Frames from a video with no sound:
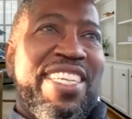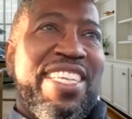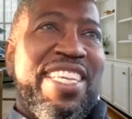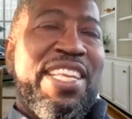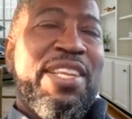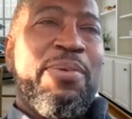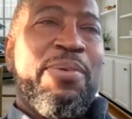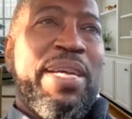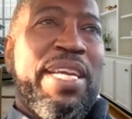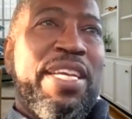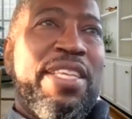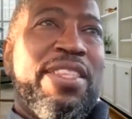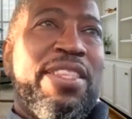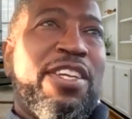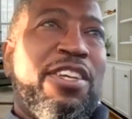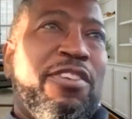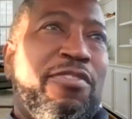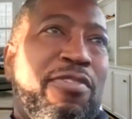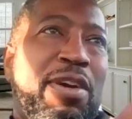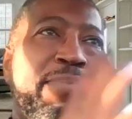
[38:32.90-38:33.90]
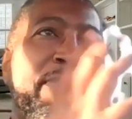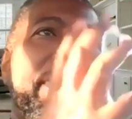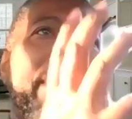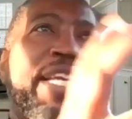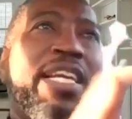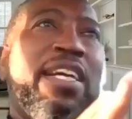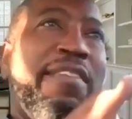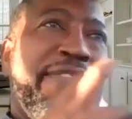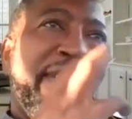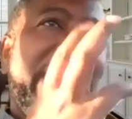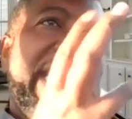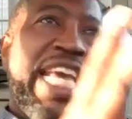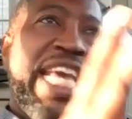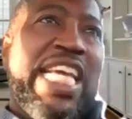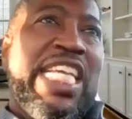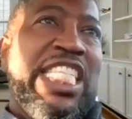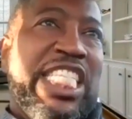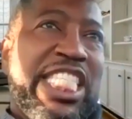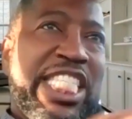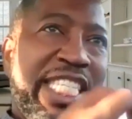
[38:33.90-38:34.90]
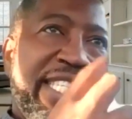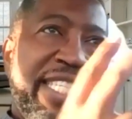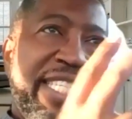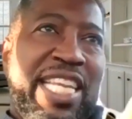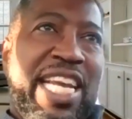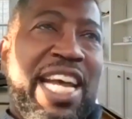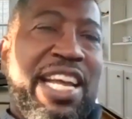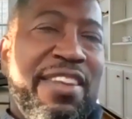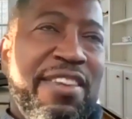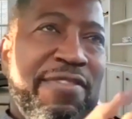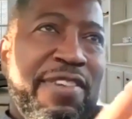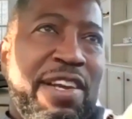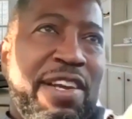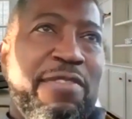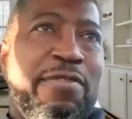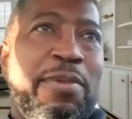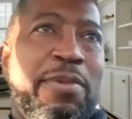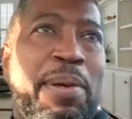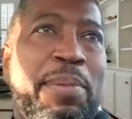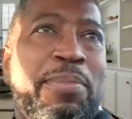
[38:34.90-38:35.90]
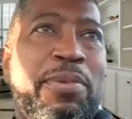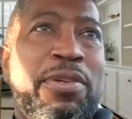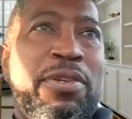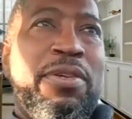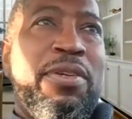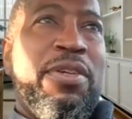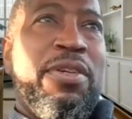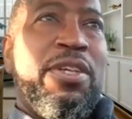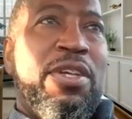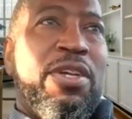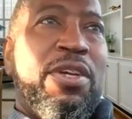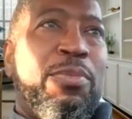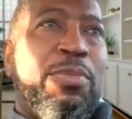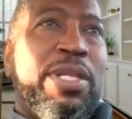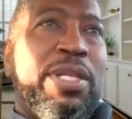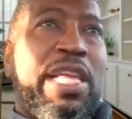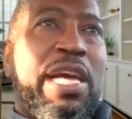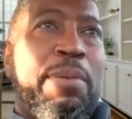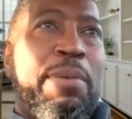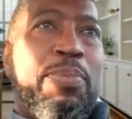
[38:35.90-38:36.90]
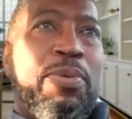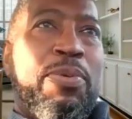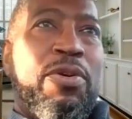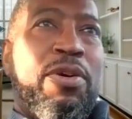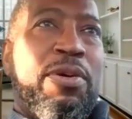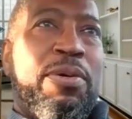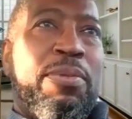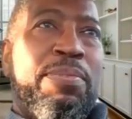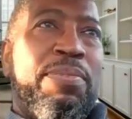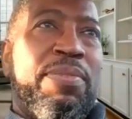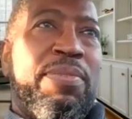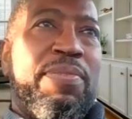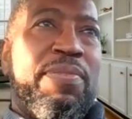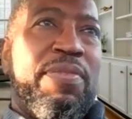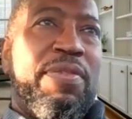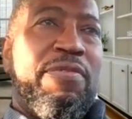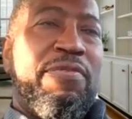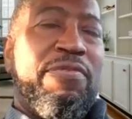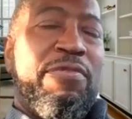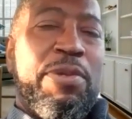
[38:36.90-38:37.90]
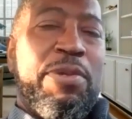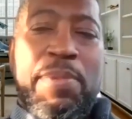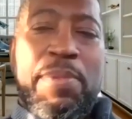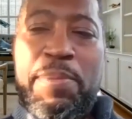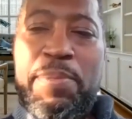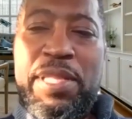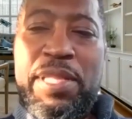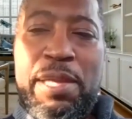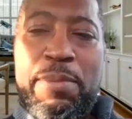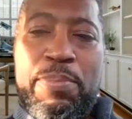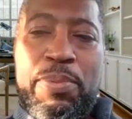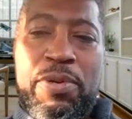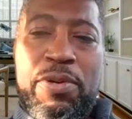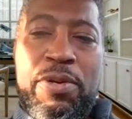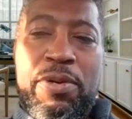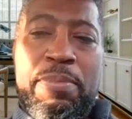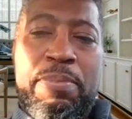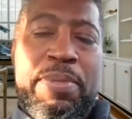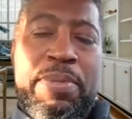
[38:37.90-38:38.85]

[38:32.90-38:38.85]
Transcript: Anyway, the crumbling of a nation, I, if I remember what that poem, remember that poem.